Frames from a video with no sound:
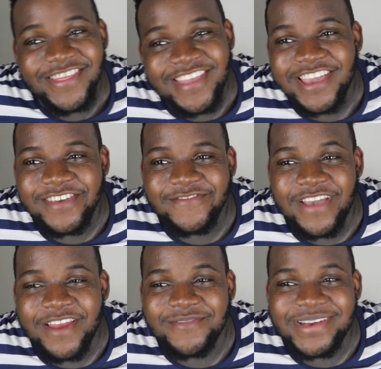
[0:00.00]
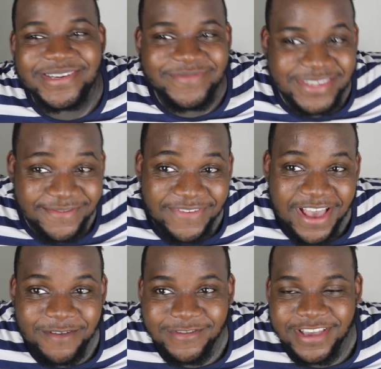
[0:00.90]
Thank you and welcome to the
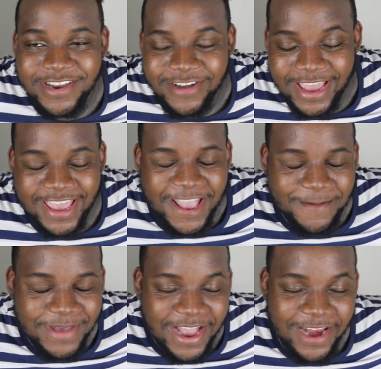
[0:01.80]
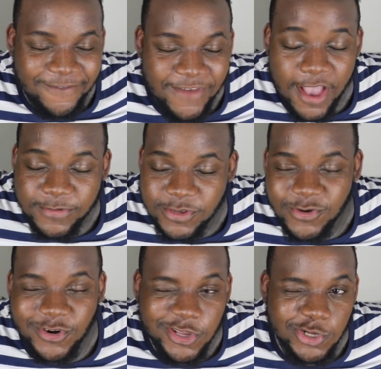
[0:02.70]
family, you know, AM Island Vibes, the
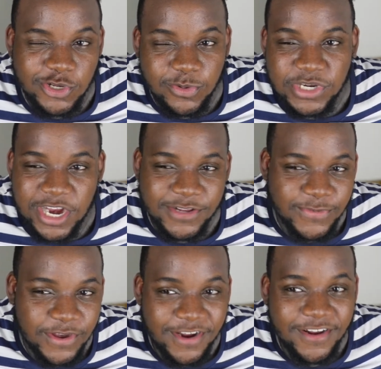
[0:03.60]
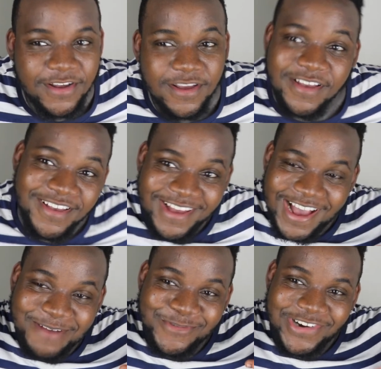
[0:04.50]
only YouTube channels where
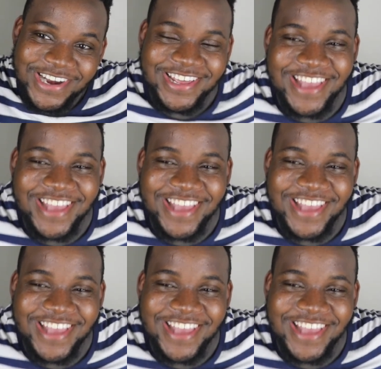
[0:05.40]
I'm on,